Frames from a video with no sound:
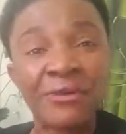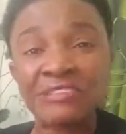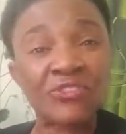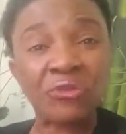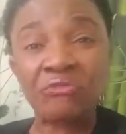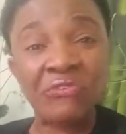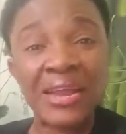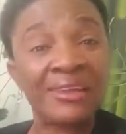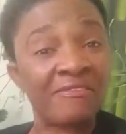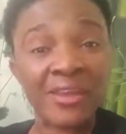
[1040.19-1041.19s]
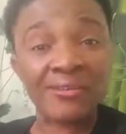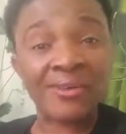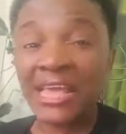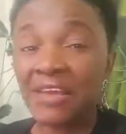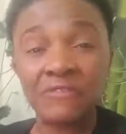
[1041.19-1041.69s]
is not really real.
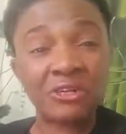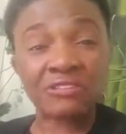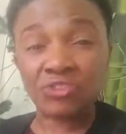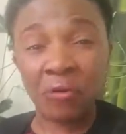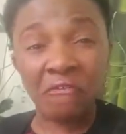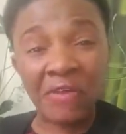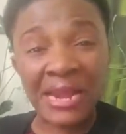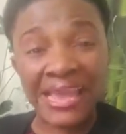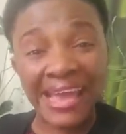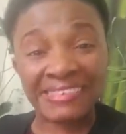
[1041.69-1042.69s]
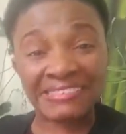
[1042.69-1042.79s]
Evil does not really exist.